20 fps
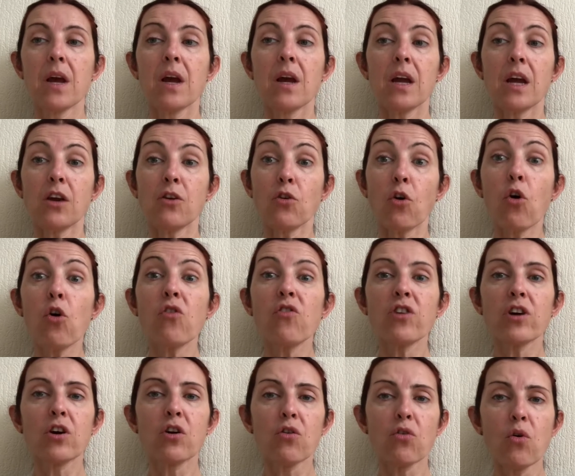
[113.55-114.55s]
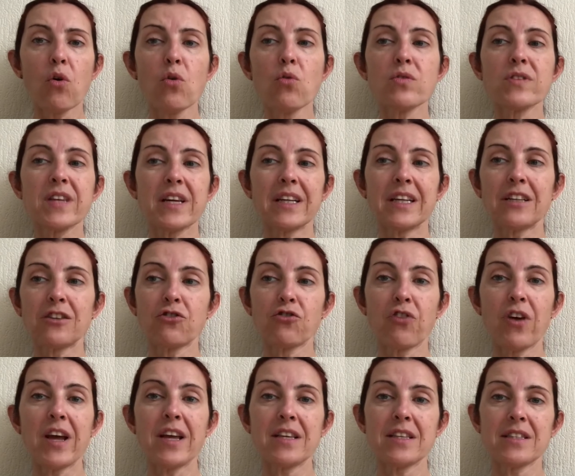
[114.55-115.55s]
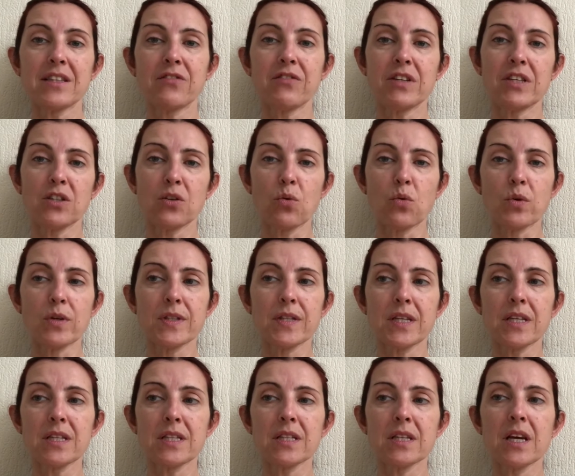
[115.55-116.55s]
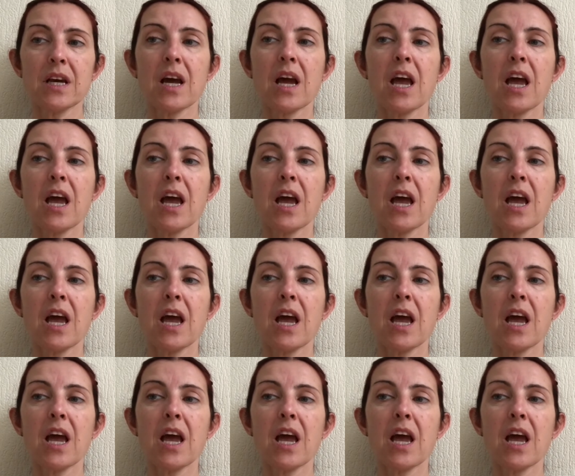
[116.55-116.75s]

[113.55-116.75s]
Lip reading: it overgrows and it drains the resources.